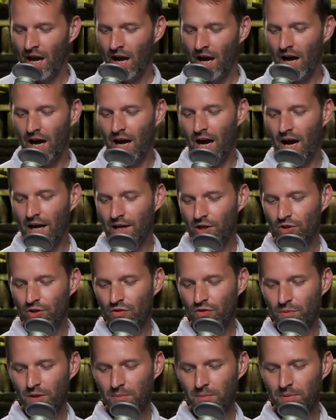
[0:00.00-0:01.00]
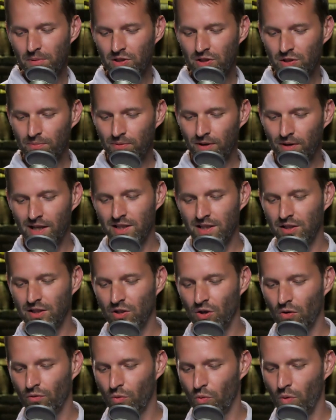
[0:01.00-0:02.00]
Uh, I know you've been a bit surprised at
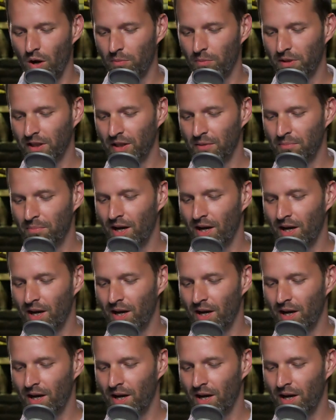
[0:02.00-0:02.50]
the overwhelmingly